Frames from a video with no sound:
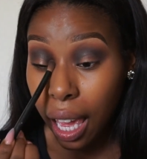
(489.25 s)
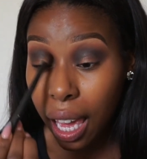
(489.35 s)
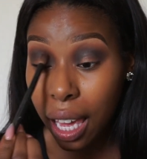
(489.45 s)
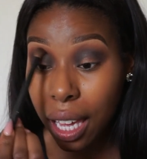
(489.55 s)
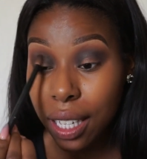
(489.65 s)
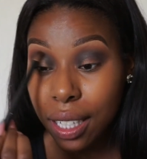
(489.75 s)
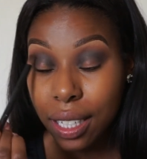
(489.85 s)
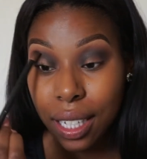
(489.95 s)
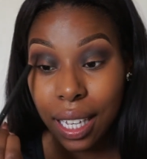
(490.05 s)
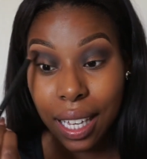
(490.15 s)

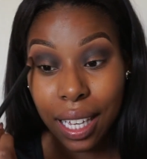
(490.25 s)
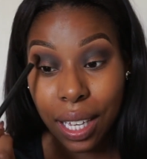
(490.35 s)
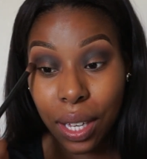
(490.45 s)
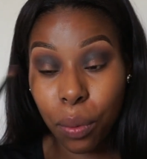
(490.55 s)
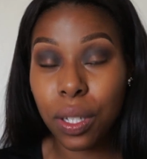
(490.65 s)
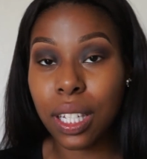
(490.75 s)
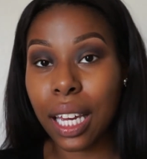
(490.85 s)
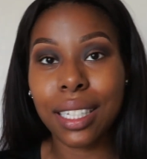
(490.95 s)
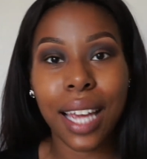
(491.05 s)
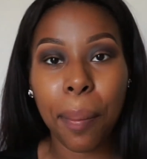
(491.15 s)
and he was
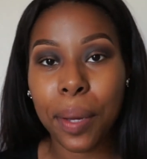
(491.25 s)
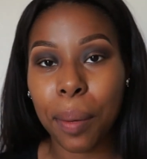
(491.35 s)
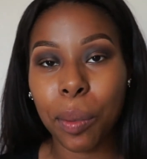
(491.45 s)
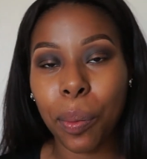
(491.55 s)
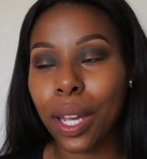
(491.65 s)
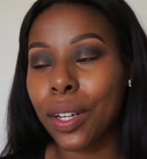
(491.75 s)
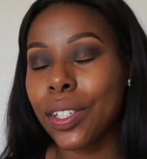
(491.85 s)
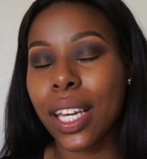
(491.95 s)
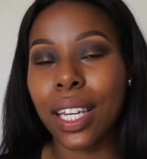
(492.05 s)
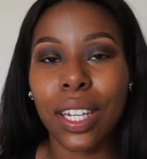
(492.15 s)
like dapping up the players,
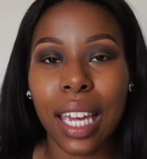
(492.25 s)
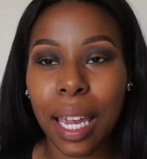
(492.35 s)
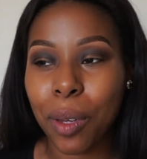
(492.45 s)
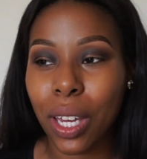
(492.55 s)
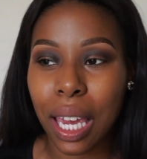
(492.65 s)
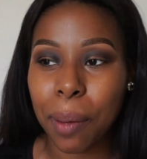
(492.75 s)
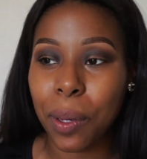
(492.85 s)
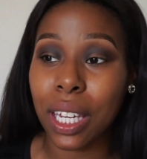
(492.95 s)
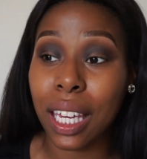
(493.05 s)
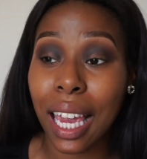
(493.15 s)
saying good game, good game,
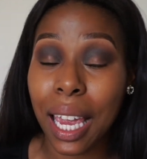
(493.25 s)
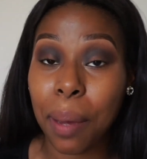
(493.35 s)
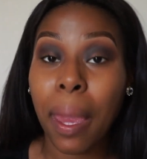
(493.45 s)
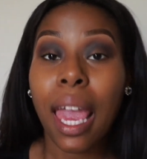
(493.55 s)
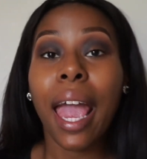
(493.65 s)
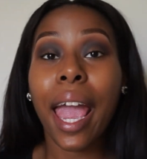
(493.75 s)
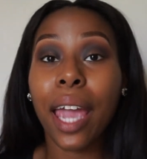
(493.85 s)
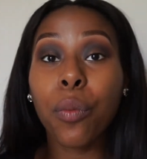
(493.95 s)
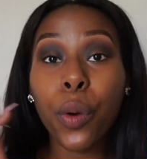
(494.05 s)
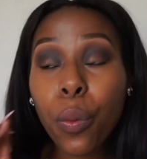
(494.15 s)
good game.
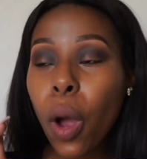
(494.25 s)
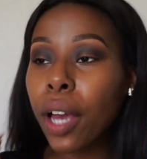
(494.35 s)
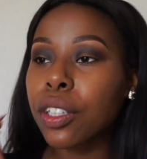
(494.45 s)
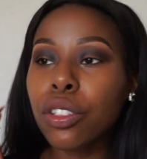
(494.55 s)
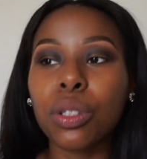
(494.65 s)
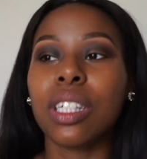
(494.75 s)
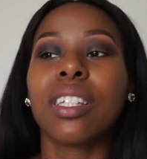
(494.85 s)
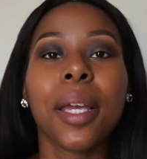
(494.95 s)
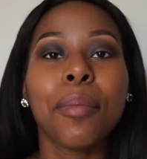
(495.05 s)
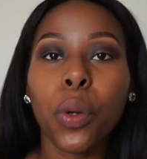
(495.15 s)
And we're walking through the
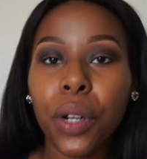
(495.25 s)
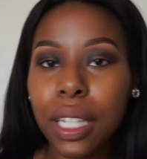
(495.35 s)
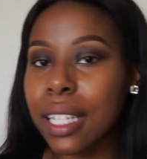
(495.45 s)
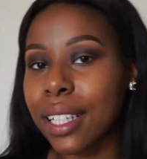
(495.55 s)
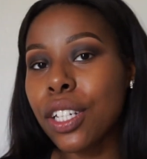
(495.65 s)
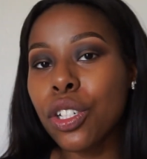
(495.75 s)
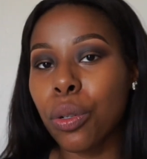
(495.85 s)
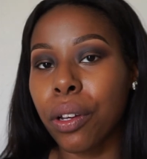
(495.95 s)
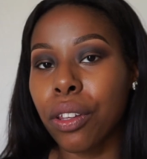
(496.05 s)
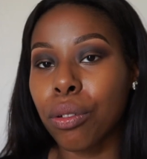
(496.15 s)
same door he's
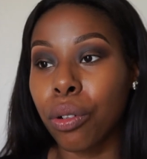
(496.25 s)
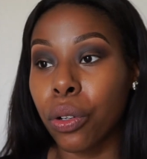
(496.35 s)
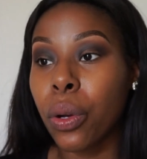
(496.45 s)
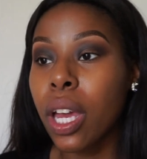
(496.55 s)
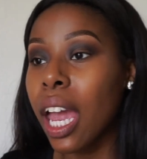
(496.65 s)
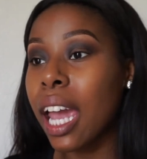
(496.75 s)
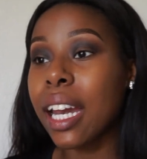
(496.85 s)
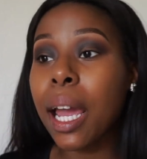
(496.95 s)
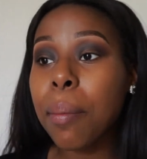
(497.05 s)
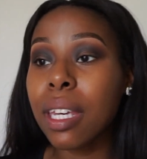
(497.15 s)
entering through, and
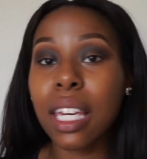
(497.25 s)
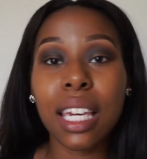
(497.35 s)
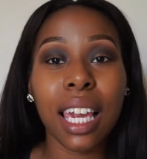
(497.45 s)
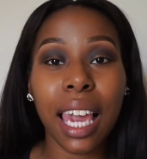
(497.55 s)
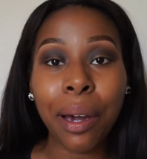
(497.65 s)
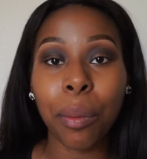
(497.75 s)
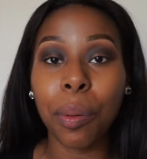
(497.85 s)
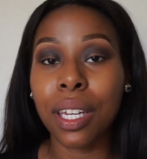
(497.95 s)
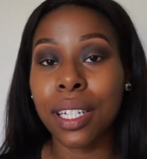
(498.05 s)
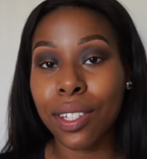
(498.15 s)
I'm geeking out
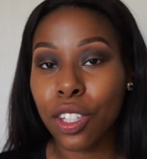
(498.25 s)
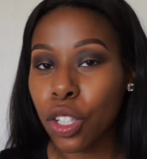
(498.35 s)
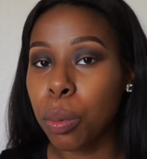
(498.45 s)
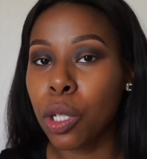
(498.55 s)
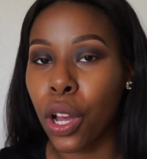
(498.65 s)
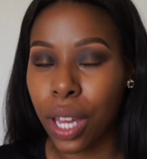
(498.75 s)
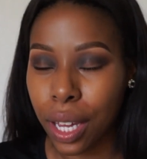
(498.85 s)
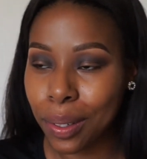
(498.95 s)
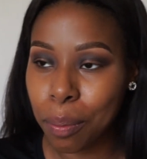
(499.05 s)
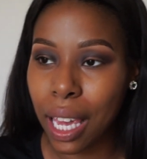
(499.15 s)
because Snoop Dogg
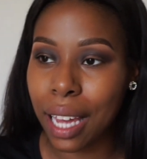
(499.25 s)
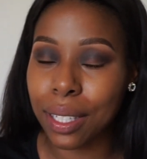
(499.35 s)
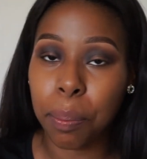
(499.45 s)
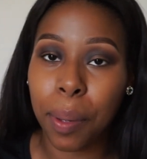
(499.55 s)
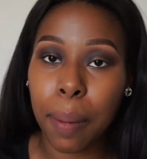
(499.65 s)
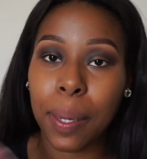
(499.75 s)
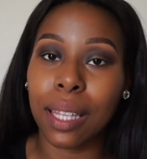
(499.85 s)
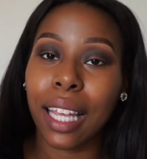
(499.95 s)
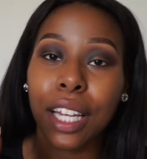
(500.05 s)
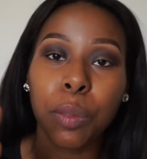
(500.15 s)
held me as a baby.
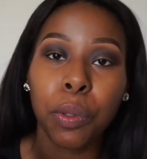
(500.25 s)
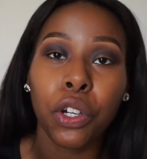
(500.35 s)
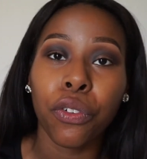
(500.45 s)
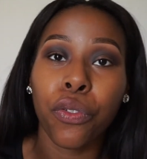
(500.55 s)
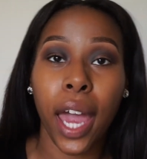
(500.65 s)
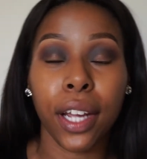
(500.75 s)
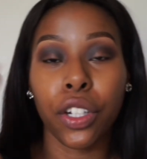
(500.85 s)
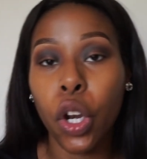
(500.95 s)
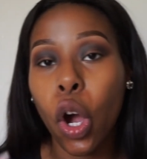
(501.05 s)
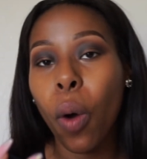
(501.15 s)
That's pure
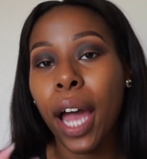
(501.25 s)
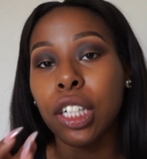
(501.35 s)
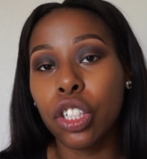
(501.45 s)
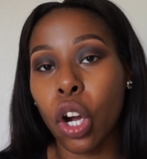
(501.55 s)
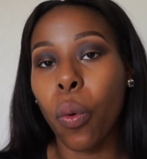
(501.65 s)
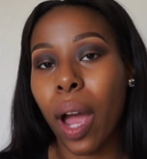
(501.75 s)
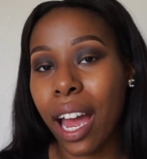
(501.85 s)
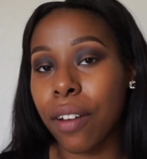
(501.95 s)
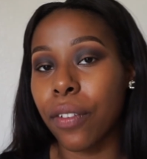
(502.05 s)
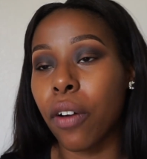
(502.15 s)
fact. No, I don't
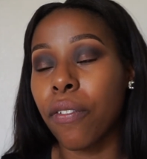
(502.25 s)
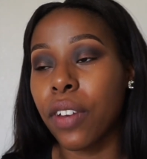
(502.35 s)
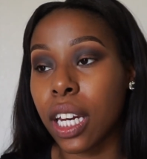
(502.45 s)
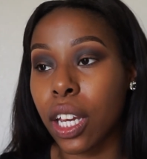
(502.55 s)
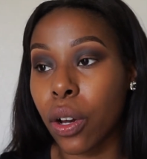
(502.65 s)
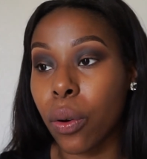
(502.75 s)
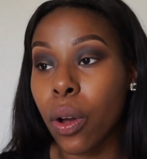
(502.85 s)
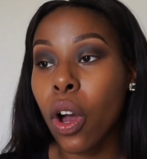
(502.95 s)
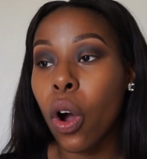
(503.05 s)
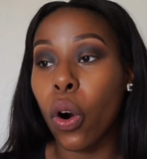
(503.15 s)
have a video
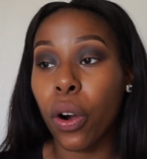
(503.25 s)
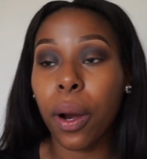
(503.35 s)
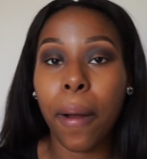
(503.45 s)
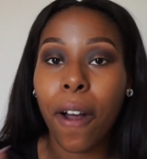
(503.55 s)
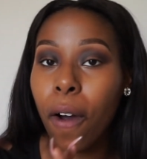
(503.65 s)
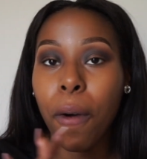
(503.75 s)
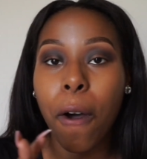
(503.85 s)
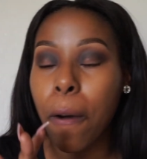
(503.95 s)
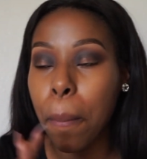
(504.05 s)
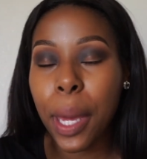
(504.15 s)
or
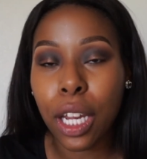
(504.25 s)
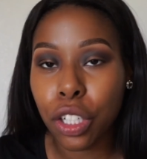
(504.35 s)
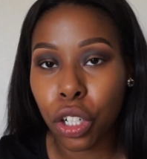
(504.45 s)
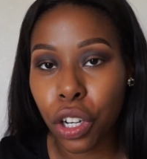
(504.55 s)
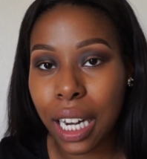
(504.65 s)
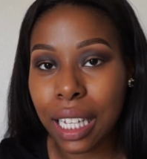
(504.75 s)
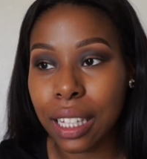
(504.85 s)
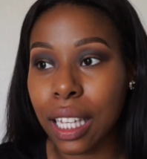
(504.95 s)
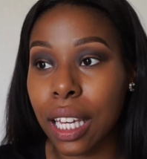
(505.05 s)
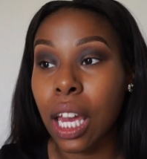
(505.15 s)
a picture or
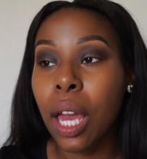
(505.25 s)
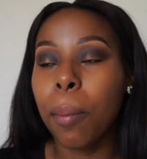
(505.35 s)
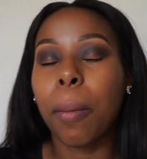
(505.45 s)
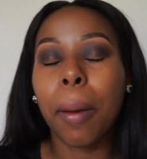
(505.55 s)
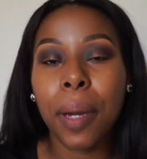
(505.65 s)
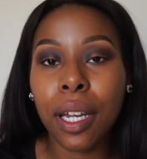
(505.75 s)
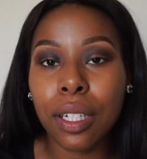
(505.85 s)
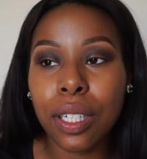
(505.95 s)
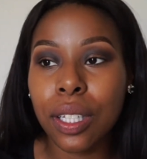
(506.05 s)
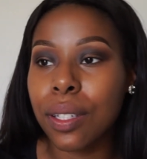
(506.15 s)
anything, but my
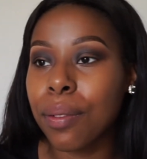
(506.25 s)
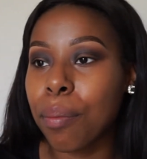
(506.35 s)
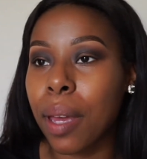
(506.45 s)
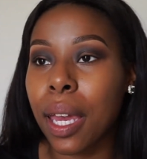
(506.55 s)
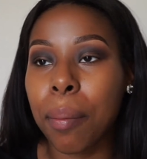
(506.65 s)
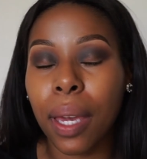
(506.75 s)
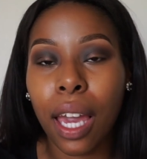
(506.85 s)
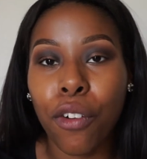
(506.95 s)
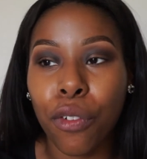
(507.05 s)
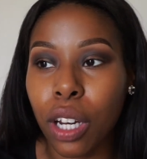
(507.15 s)
parents met him in
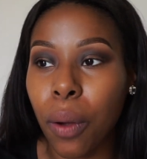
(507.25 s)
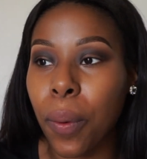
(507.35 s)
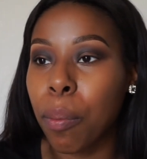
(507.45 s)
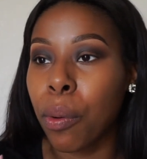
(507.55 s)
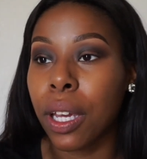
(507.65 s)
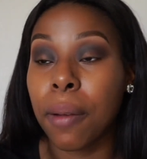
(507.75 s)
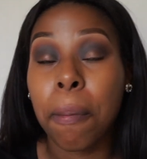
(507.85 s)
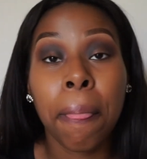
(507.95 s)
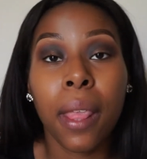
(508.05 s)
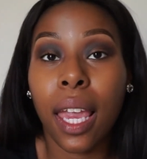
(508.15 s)
California at one point,
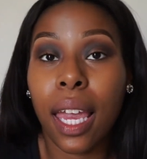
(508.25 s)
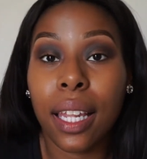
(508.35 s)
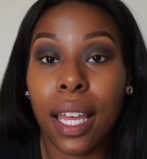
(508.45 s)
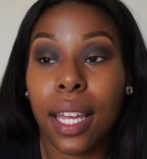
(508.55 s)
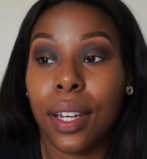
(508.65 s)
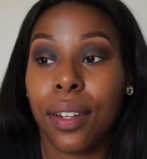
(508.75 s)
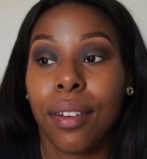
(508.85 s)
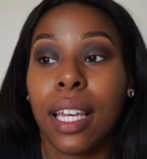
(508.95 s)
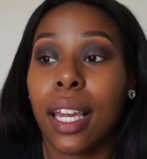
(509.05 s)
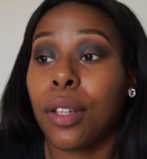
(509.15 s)
and then
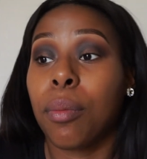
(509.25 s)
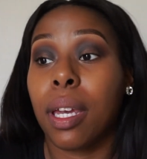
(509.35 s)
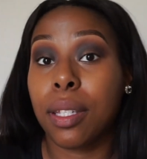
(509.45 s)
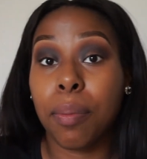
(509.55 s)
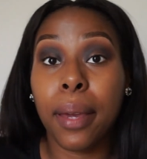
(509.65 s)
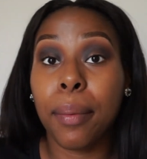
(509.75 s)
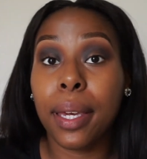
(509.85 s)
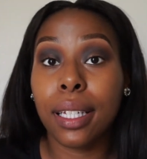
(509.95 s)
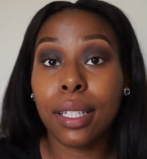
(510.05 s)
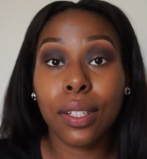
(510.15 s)
he held me as baby.